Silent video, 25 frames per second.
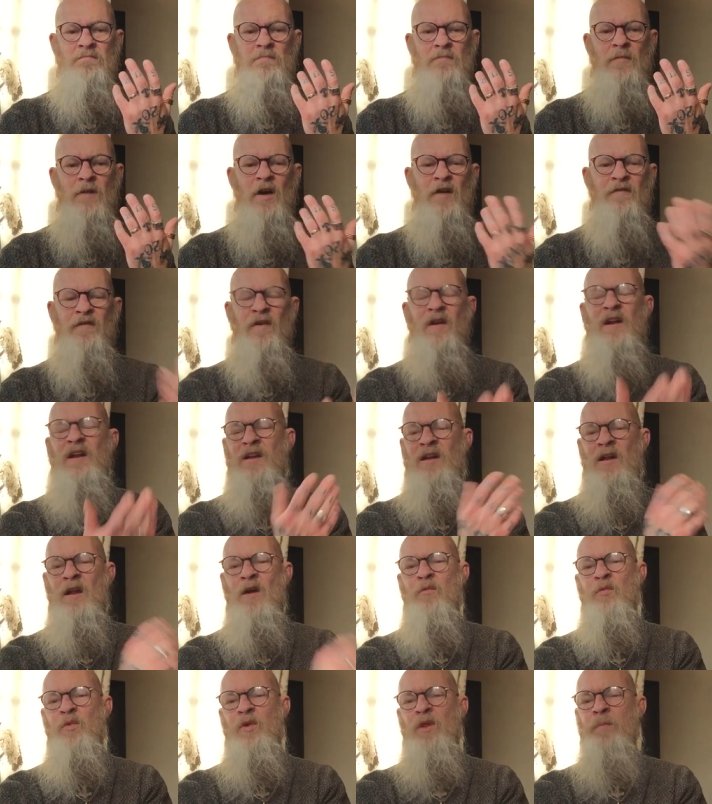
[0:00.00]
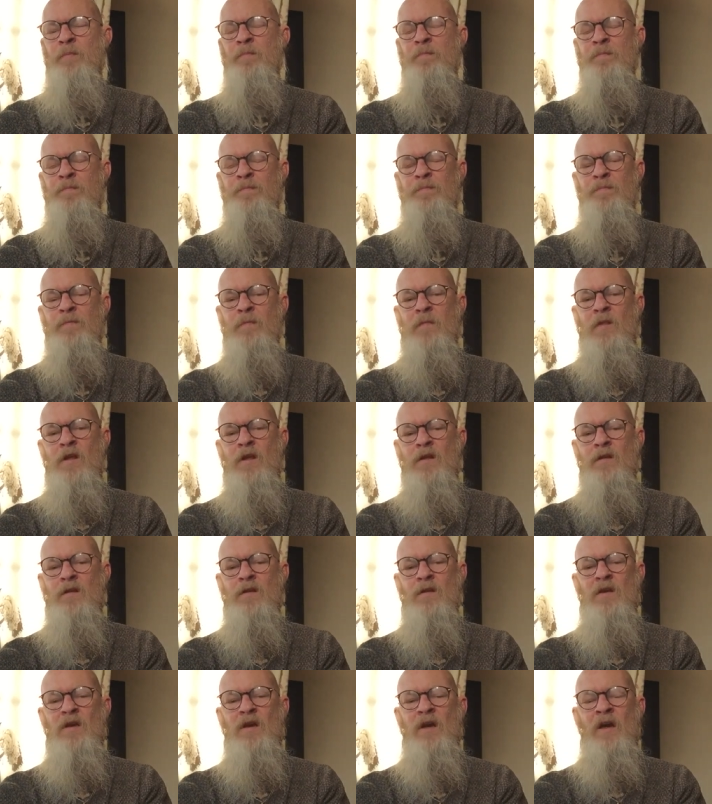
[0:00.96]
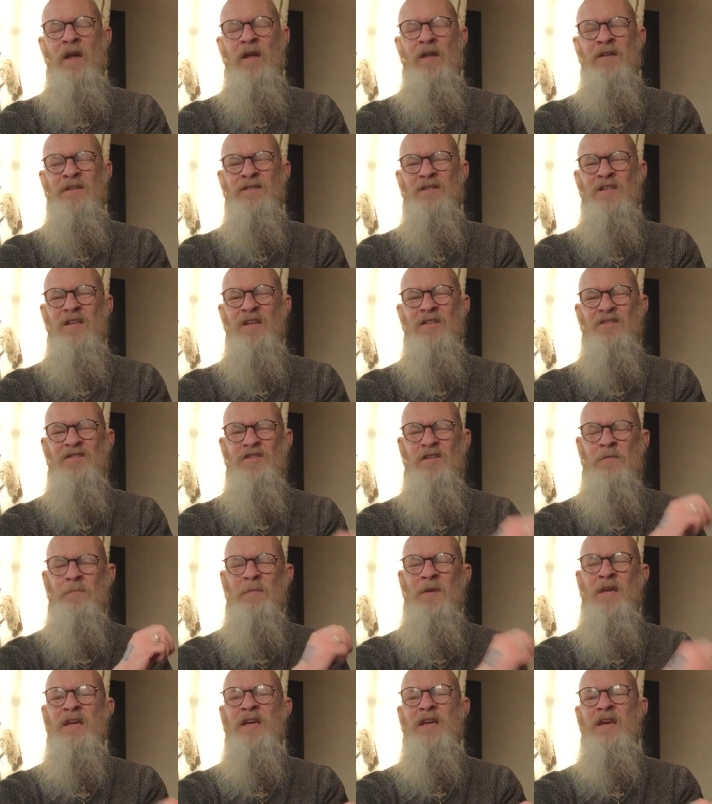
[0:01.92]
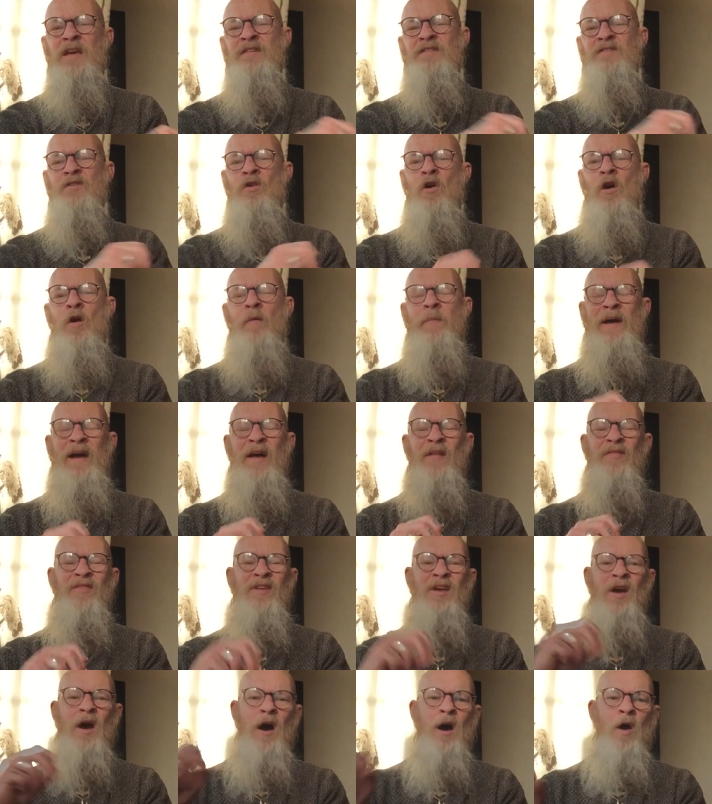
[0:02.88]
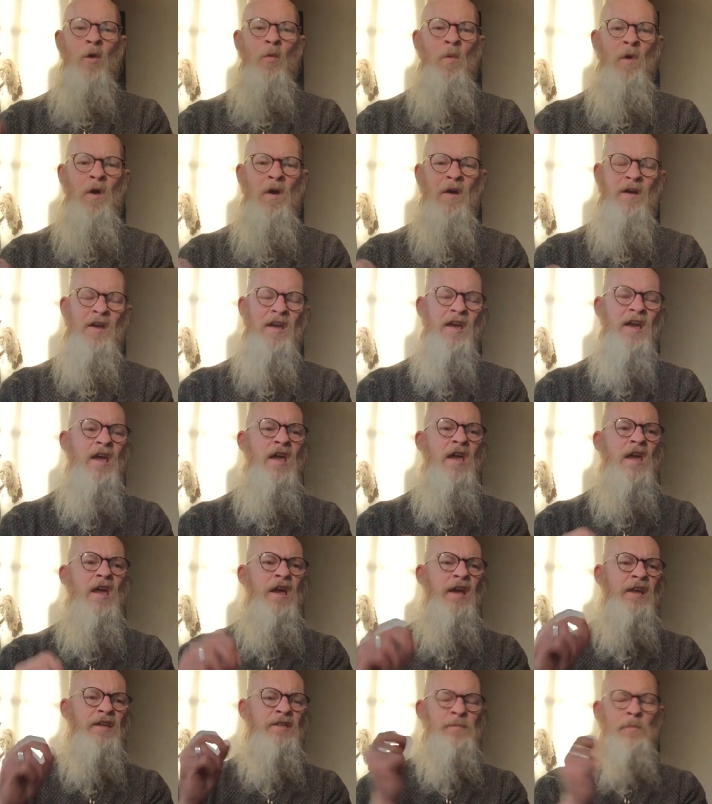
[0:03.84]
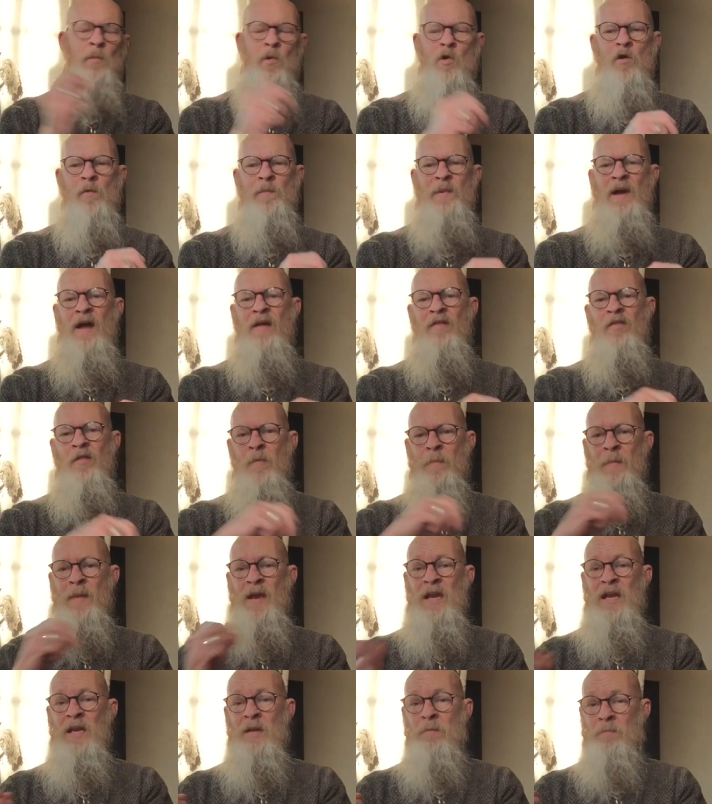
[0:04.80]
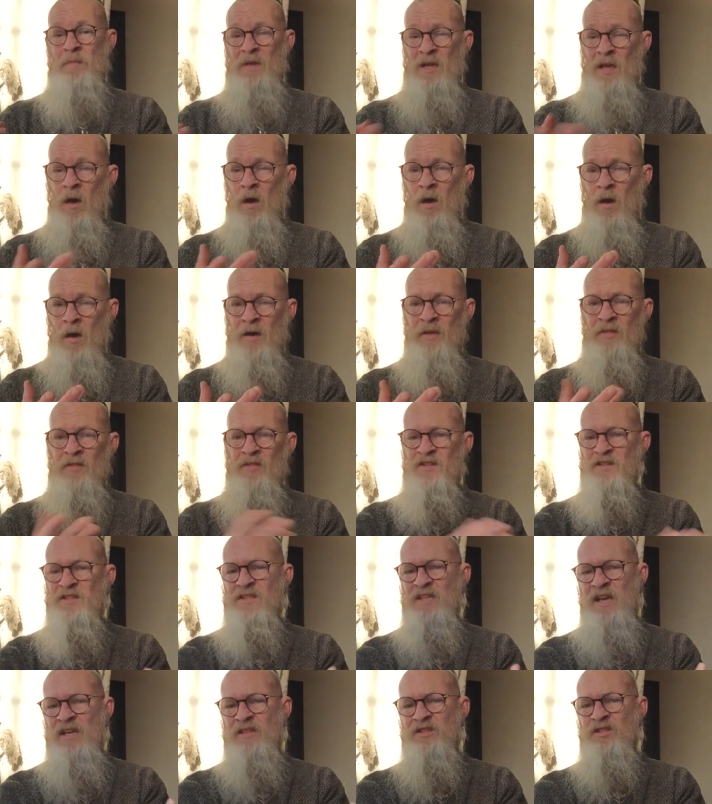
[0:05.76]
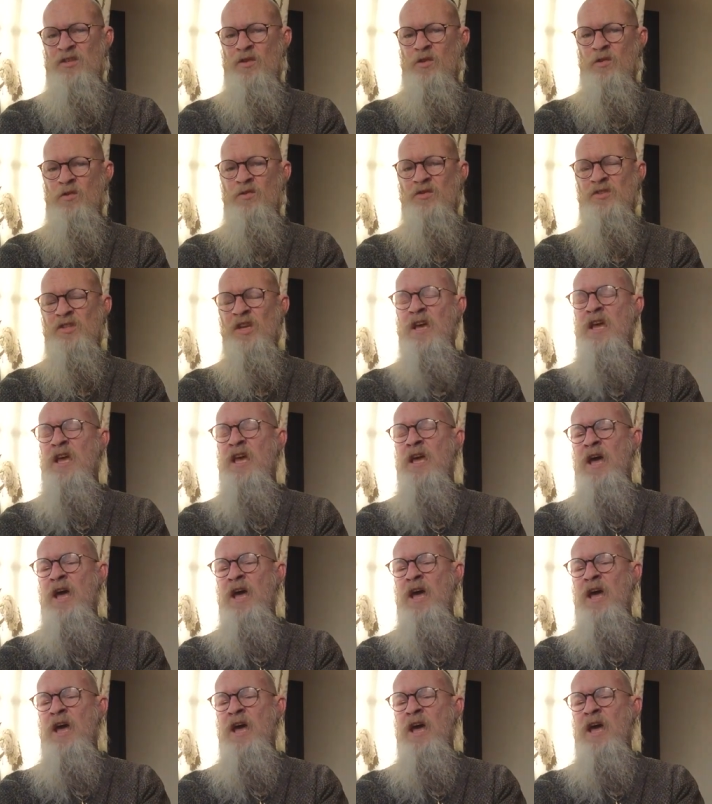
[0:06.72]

I fell in love with them. And to me, it's not about the artwork. It's more about the meaning behind the tattoos.